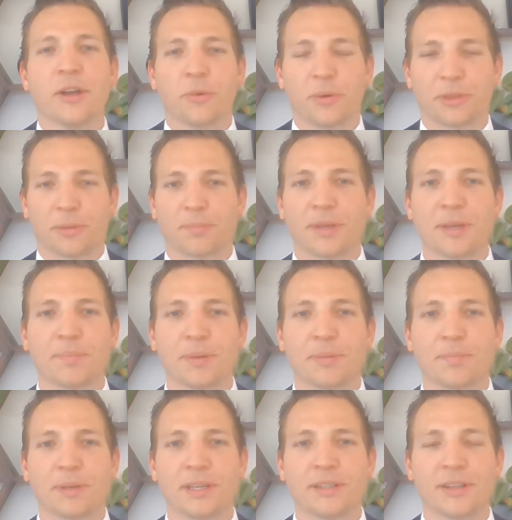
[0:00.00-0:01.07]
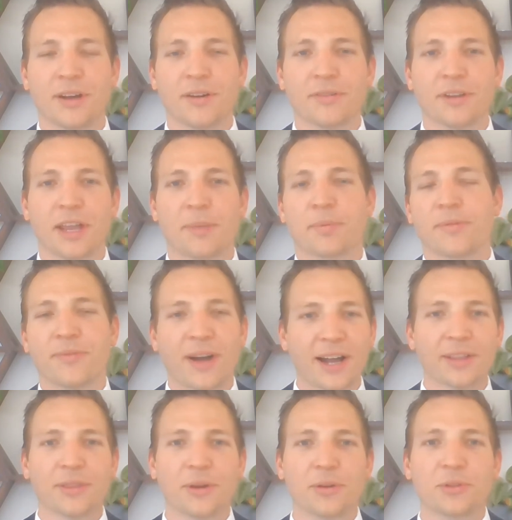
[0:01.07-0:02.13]
with the PPP loan and
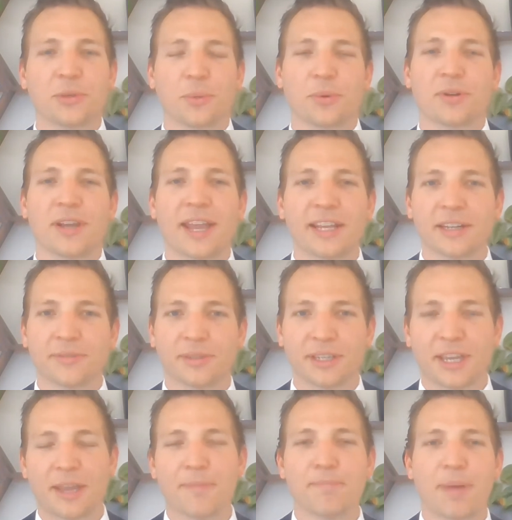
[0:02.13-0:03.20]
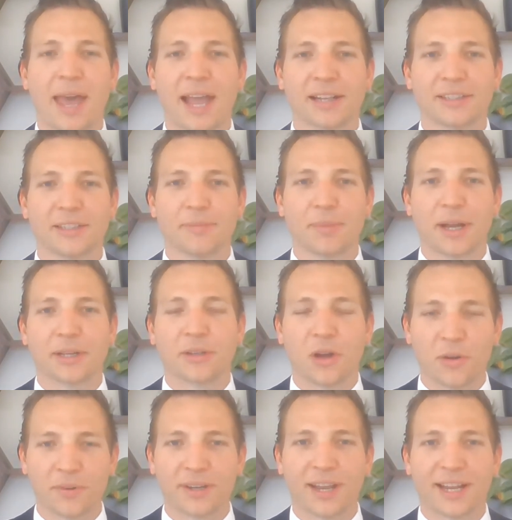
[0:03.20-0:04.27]
provide those who were negatively impacted by
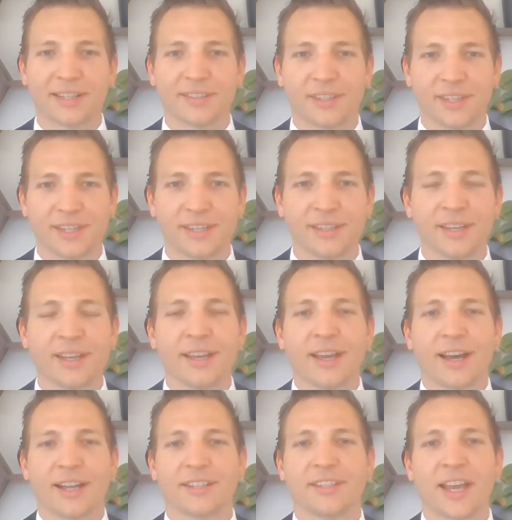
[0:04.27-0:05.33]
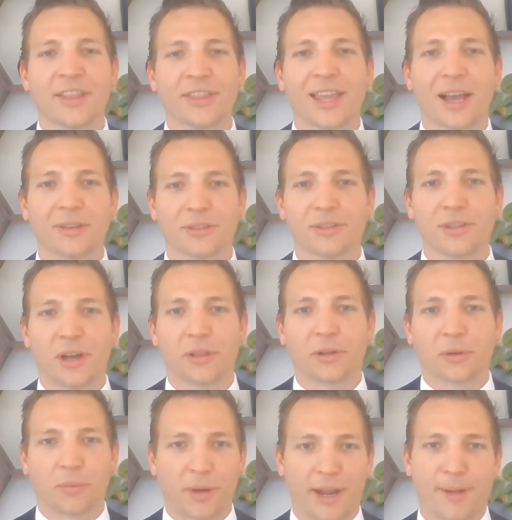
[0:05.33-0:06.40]
COVID-19 a
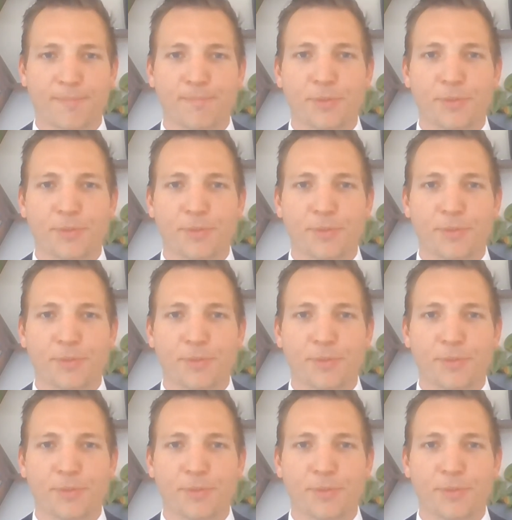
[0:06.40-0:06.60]
$10,000 grant.